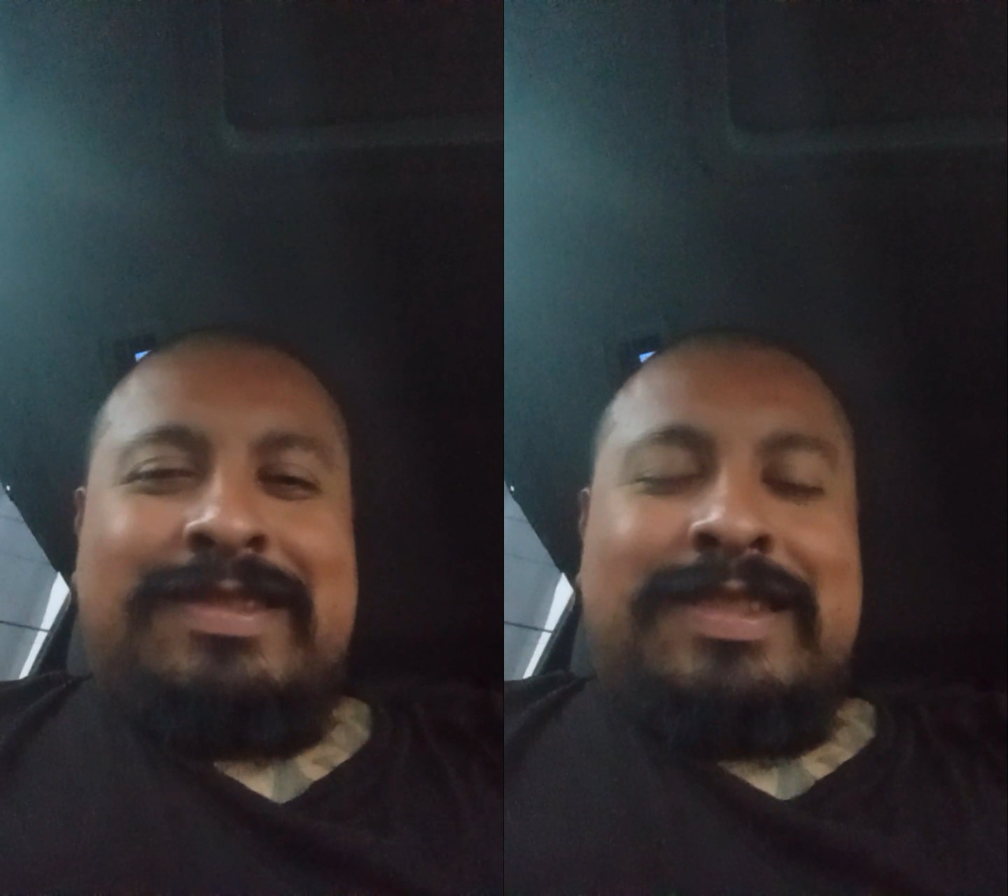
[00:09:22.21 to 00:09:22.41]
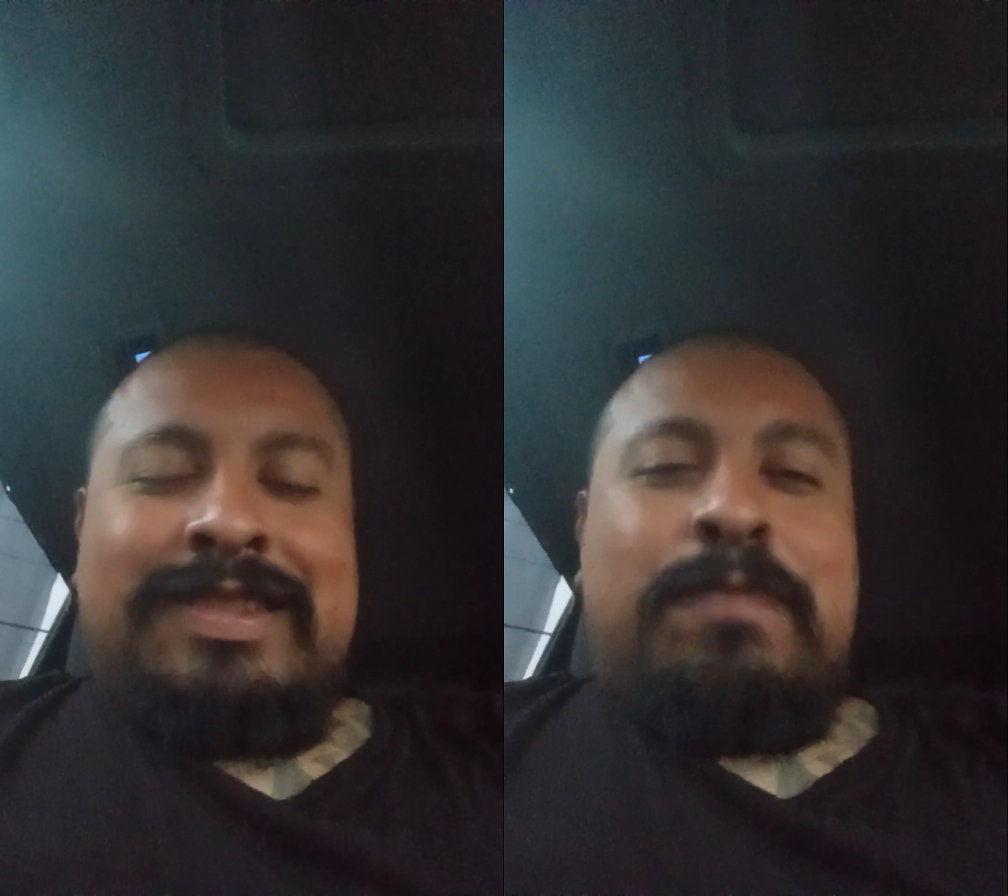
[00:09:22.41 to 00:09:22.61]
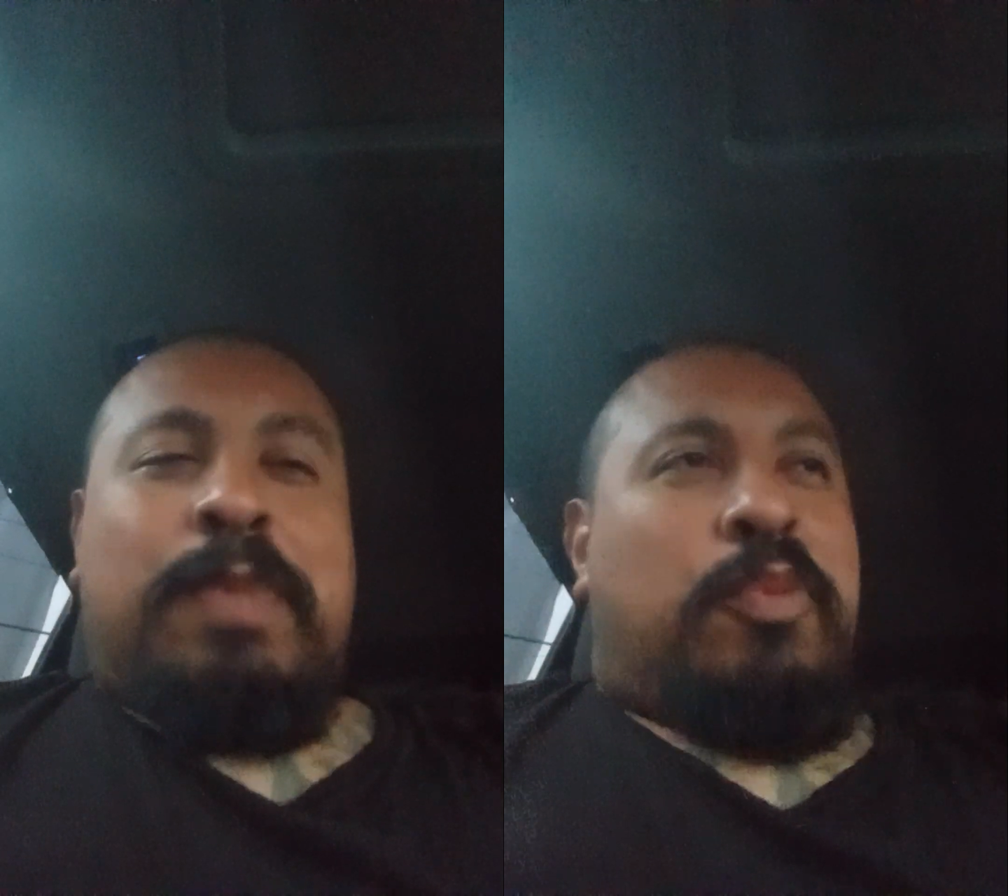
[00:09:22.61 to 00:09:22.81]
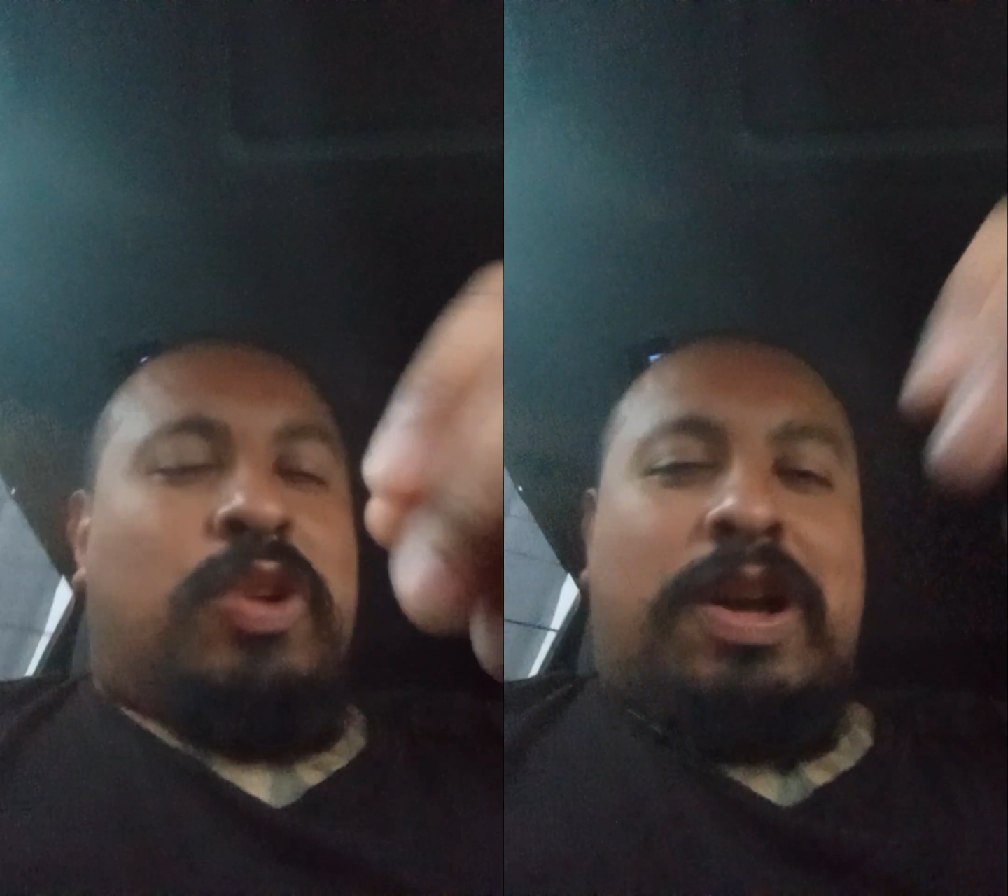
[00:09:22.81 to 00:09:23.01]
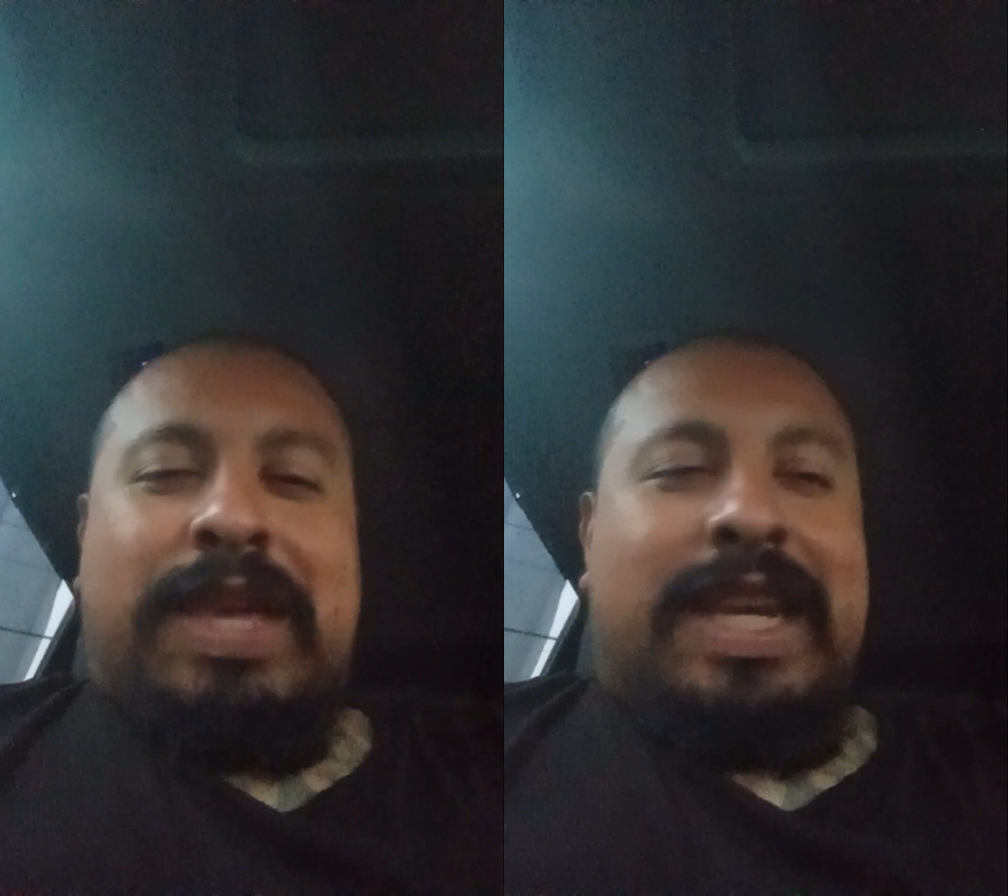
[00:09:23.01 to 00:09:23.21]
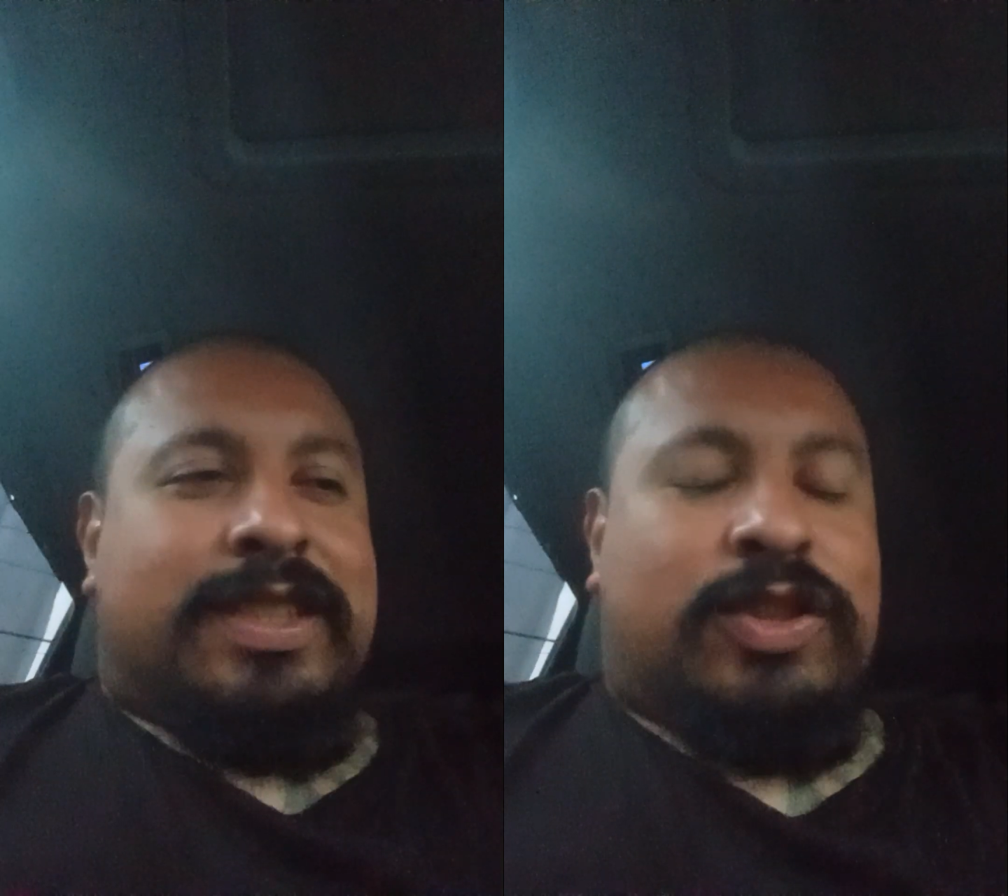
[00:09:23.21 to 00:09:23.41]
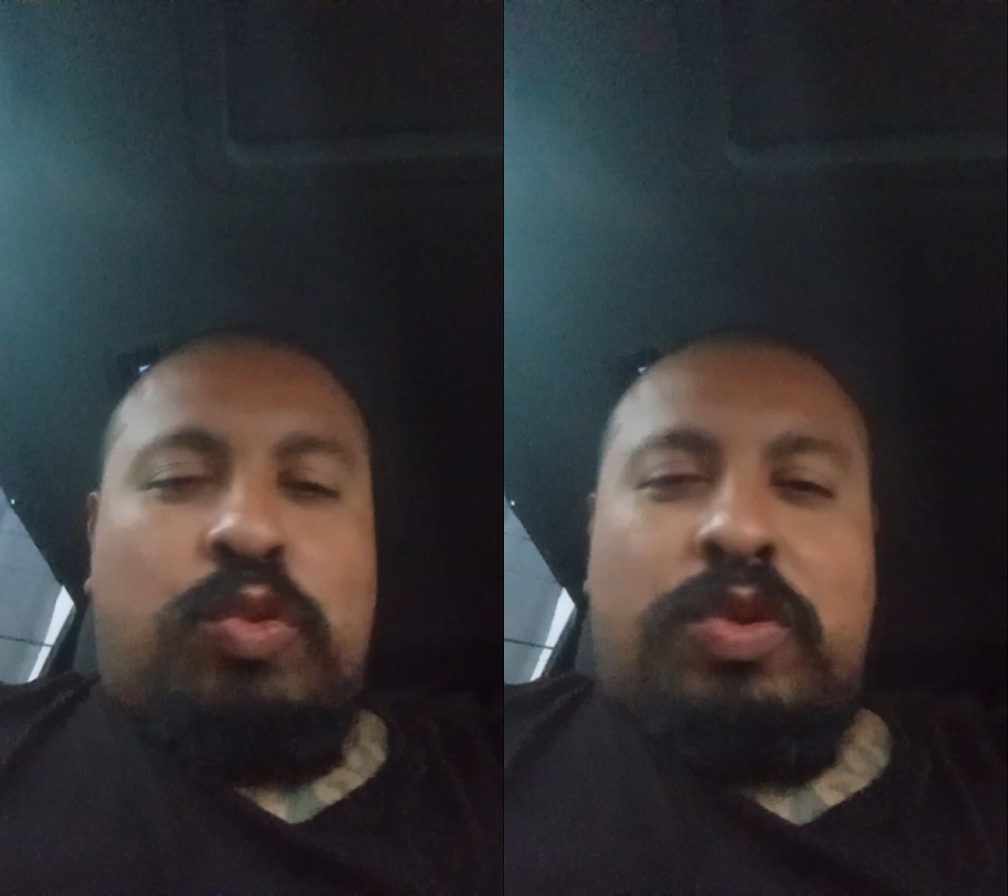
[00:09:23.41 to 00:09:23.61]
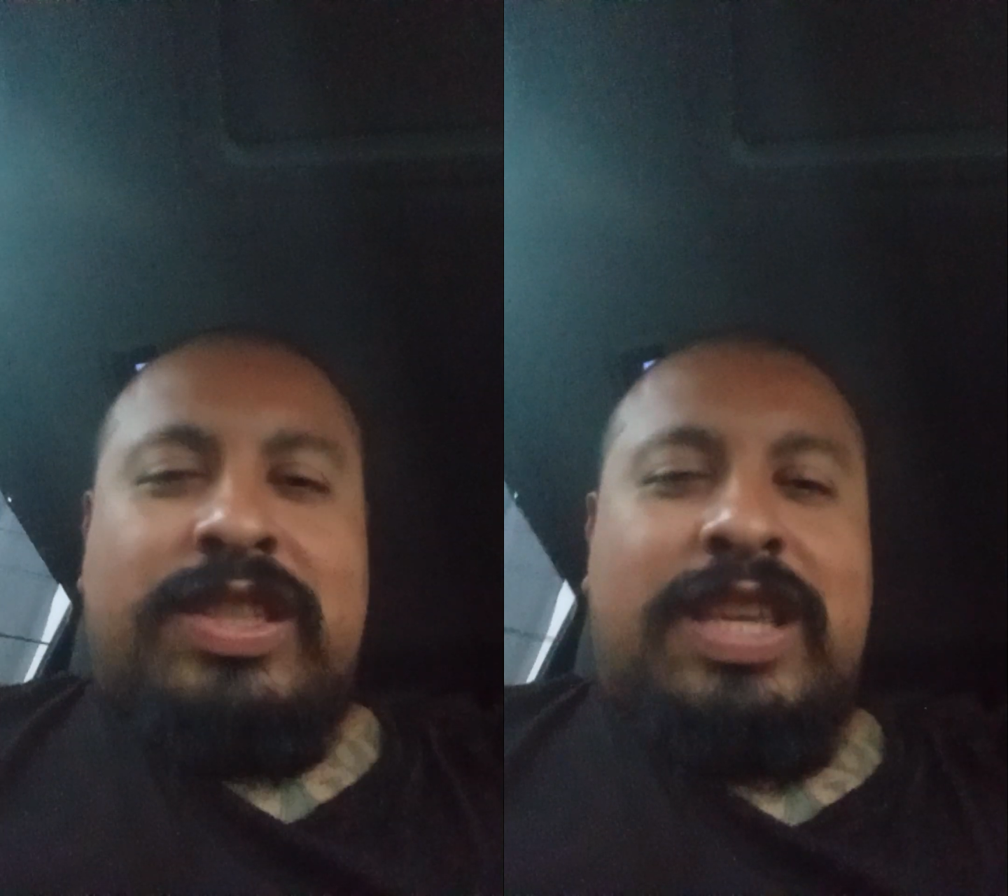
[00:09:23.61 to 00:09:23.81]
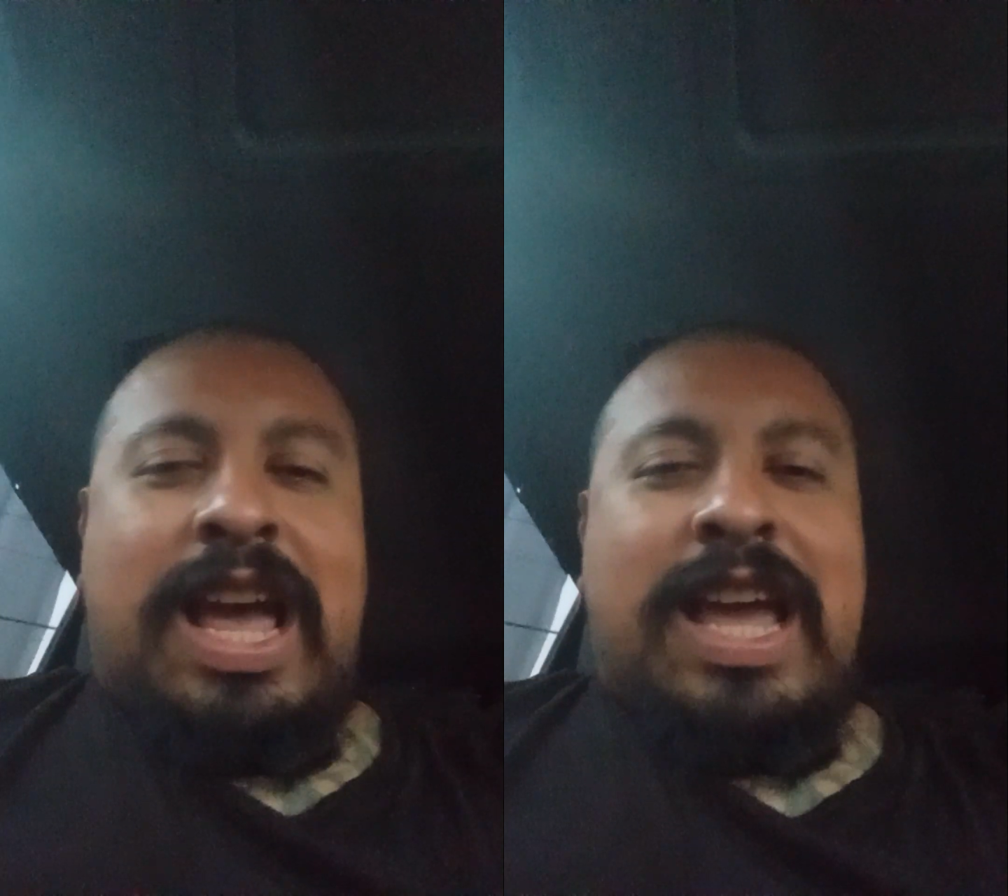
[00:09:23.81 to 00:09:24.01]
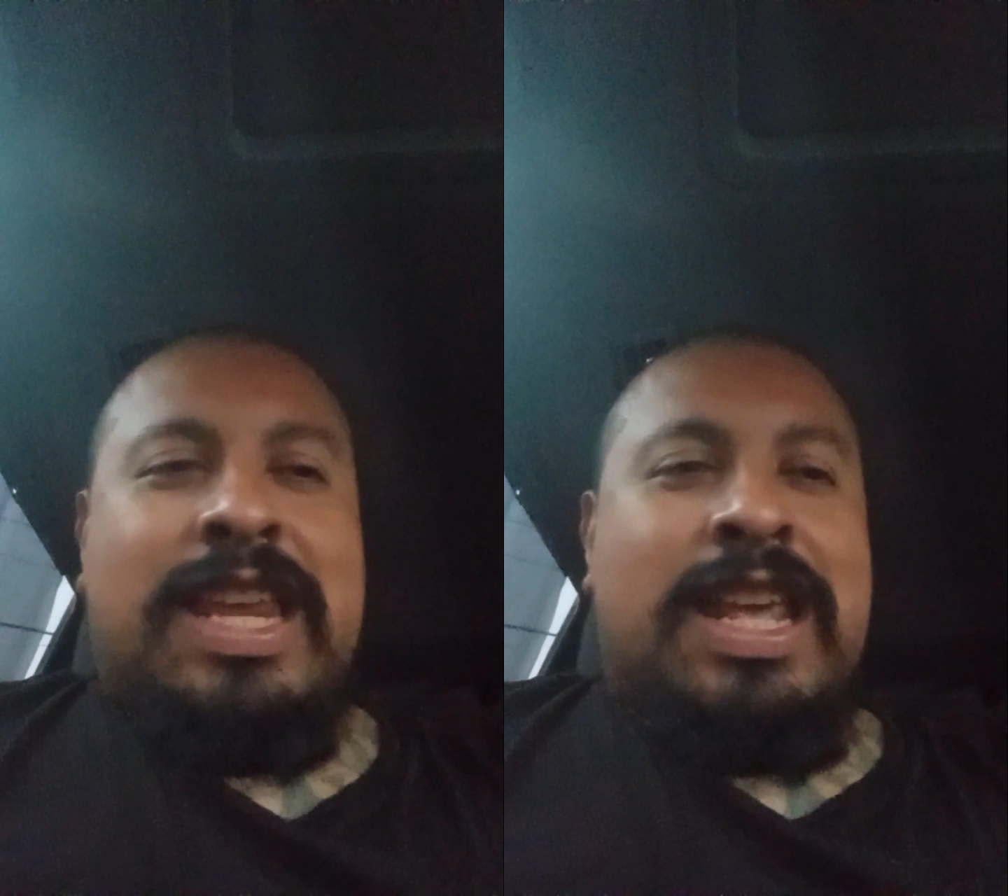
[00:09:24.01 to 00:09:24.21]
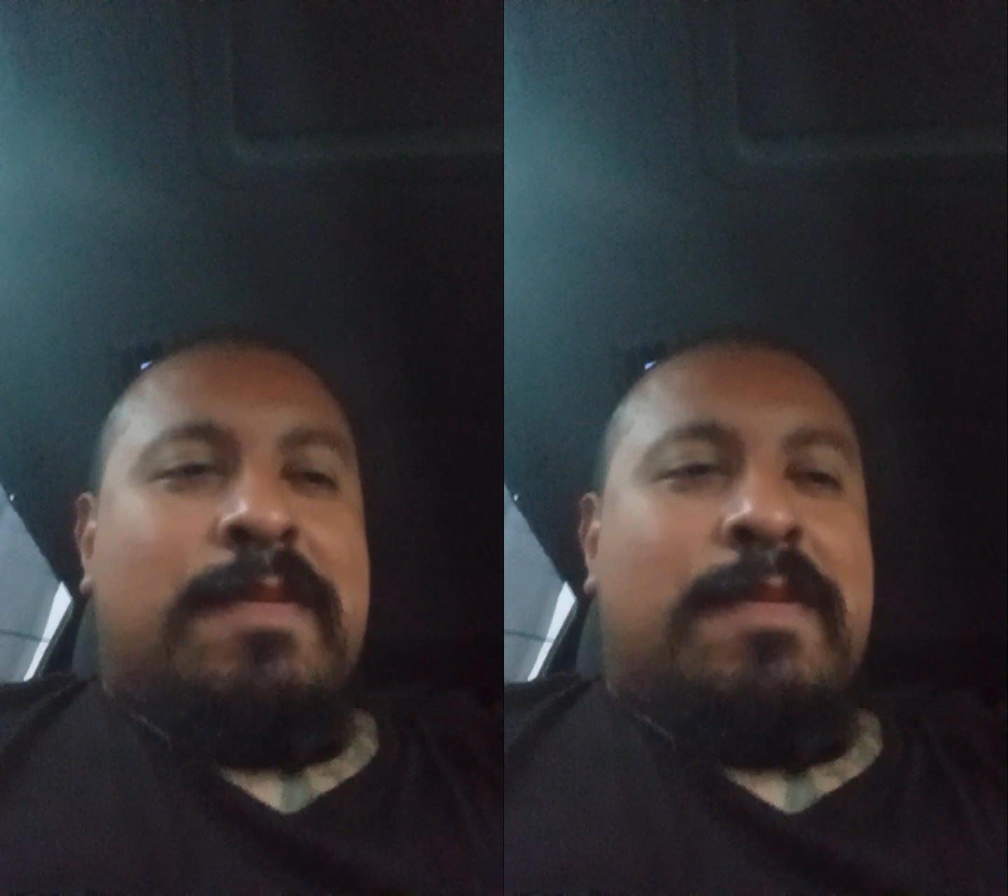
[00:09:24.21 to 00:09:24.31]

People committing suicide,